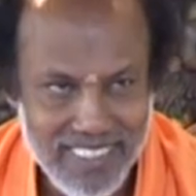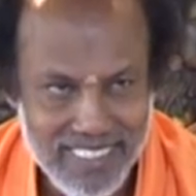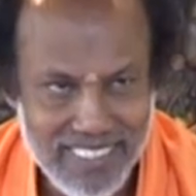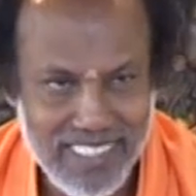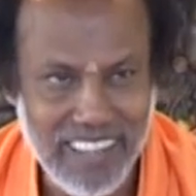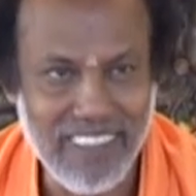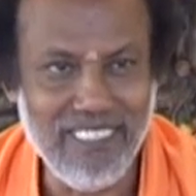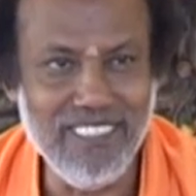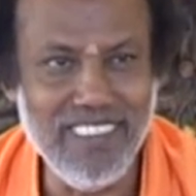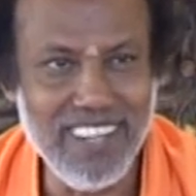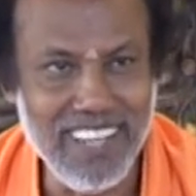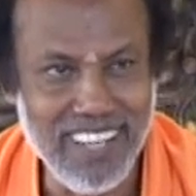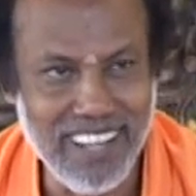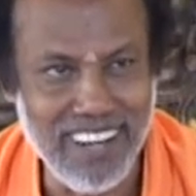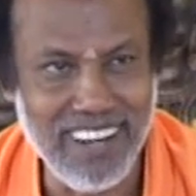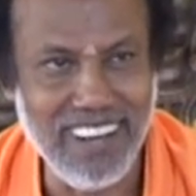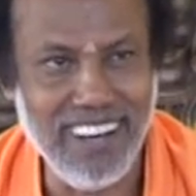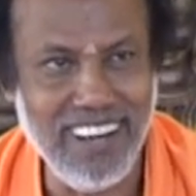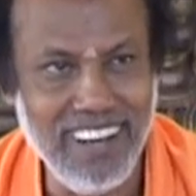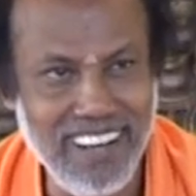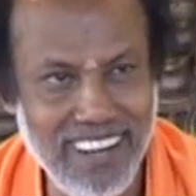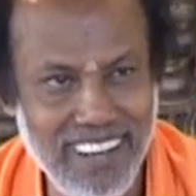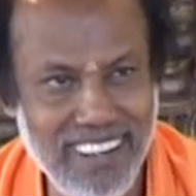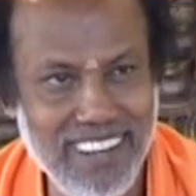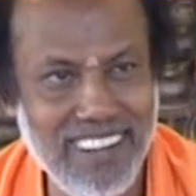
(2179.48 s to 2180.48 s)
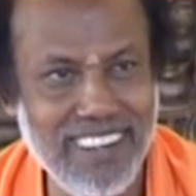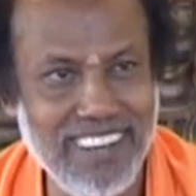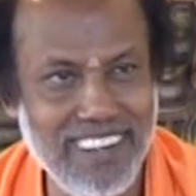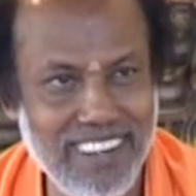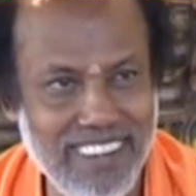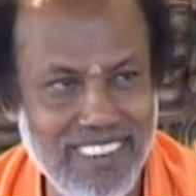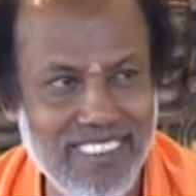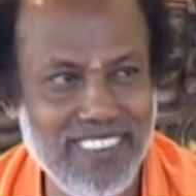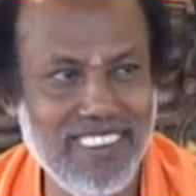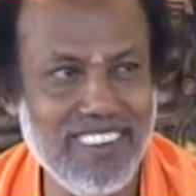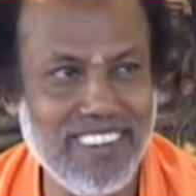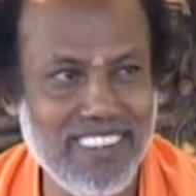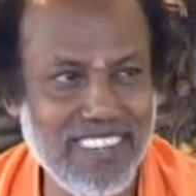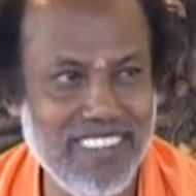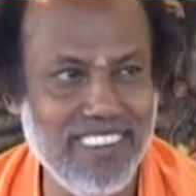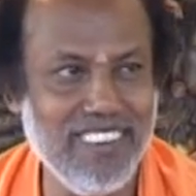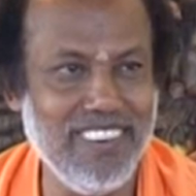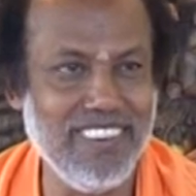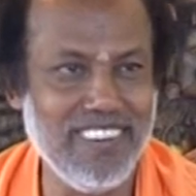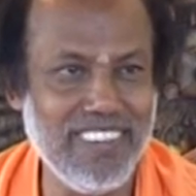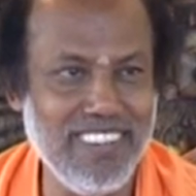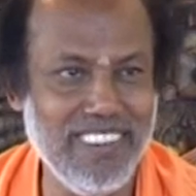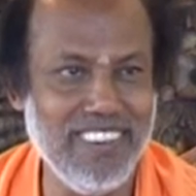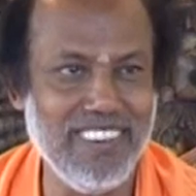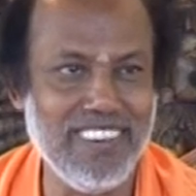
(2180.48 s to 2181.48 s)
Tamilana.
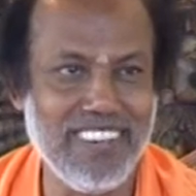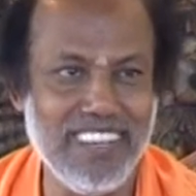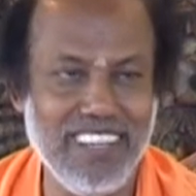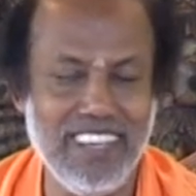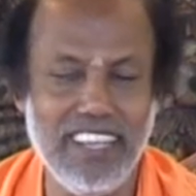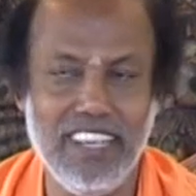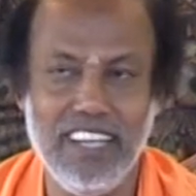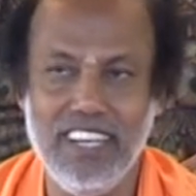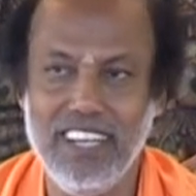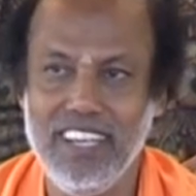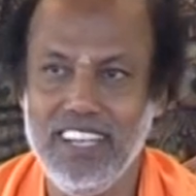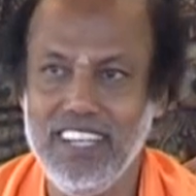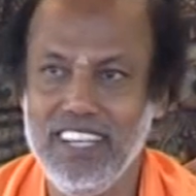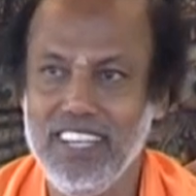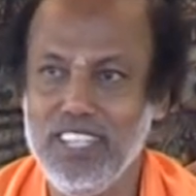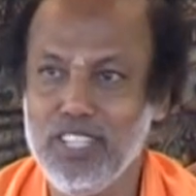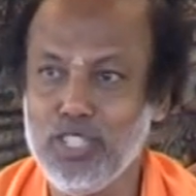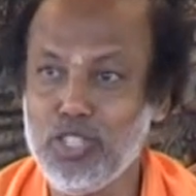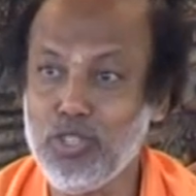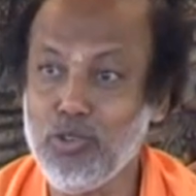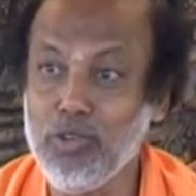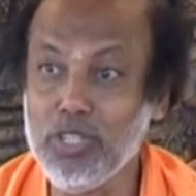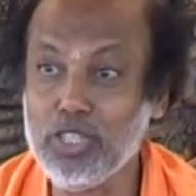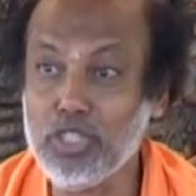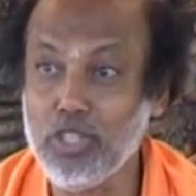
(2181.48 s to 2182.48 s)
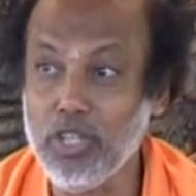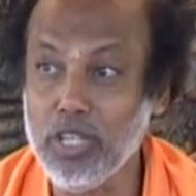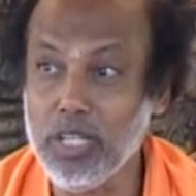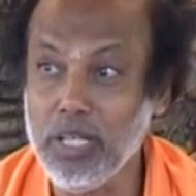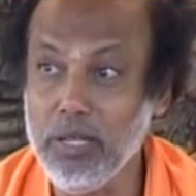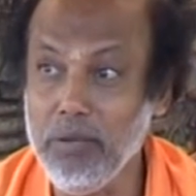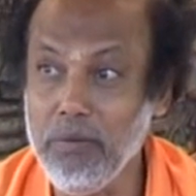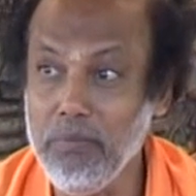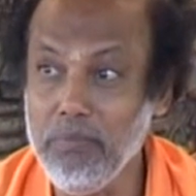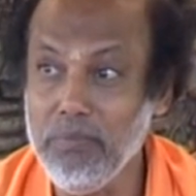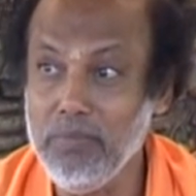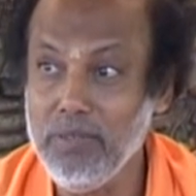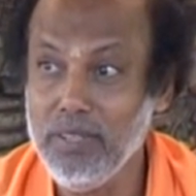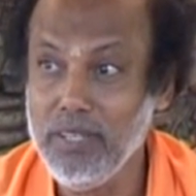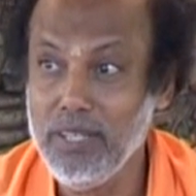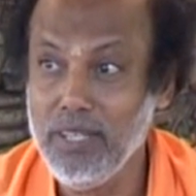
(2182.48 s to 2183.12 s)
Okay. So what should you give?